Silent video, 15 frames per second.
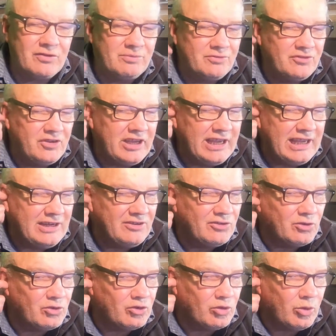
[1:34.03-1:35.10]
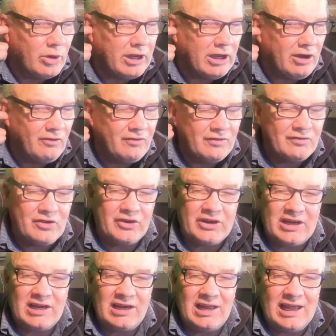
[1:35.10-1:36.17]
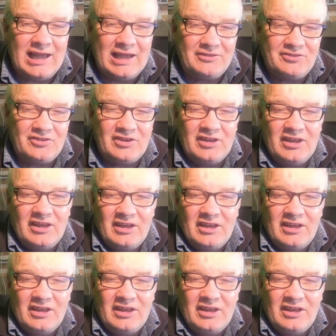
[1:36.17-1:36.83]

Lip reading: till 12. I've got a class,